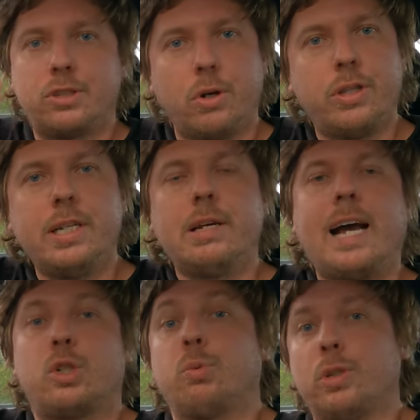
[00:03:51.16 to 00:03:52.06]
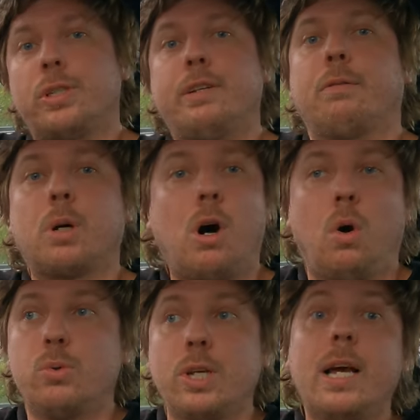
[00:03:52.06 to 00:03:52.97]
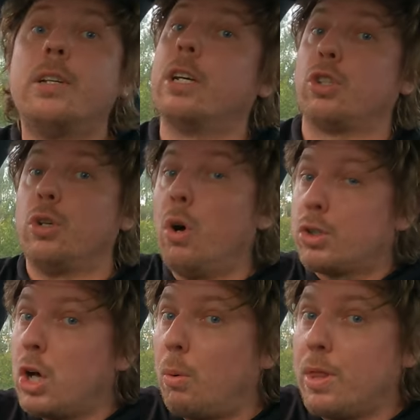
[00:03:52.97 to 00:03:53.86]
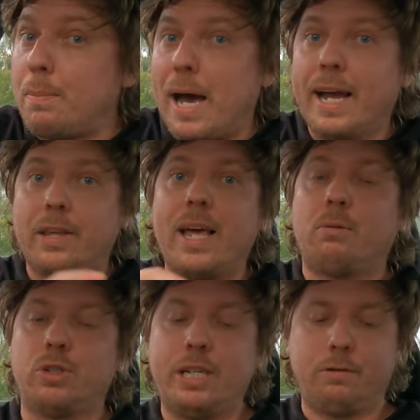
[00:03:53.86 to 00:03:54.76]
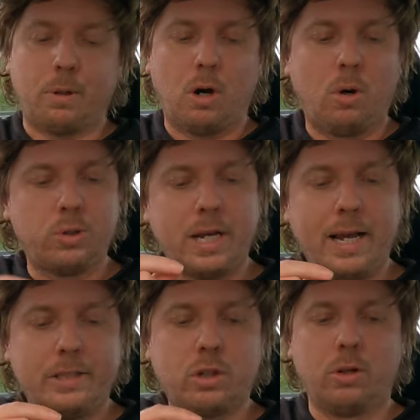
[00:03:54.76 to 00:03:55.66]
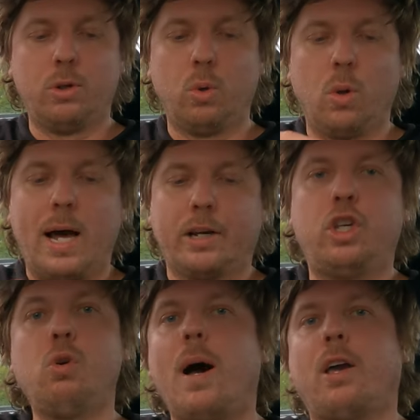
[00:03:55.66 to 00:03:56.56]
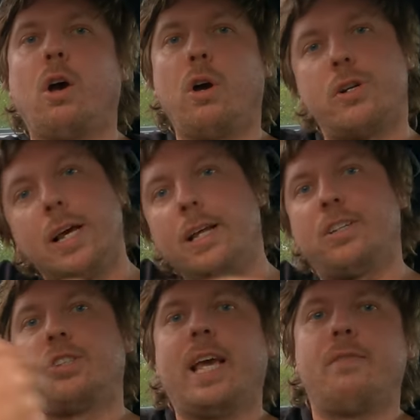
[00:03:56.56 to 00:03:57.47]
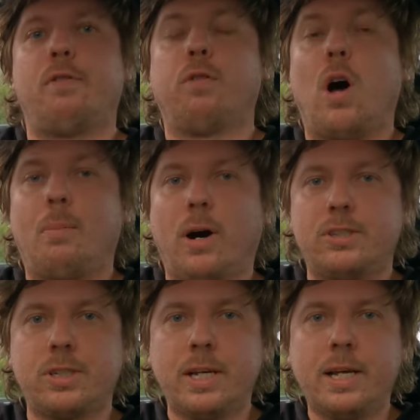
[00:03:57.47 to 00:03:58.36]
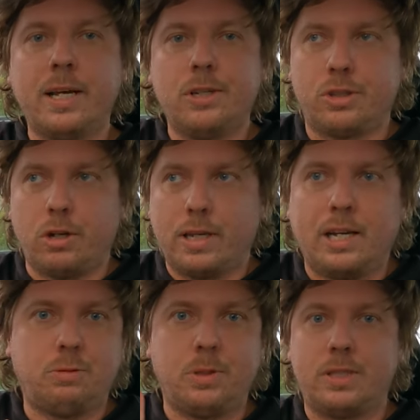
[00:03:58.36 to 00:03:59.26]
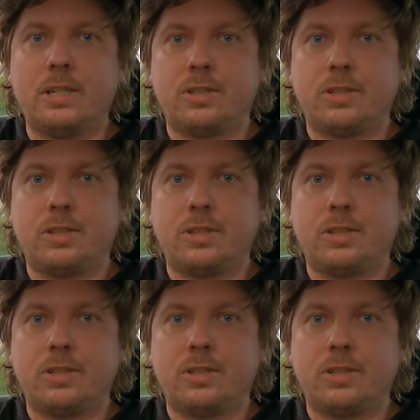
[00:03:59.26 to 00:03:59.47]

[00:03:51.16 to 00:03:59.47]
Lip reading: So the actual receipt from Coles does not go in the bag, and that receipt from Coles, it's got a little QR code to scan for Flybuys. So customers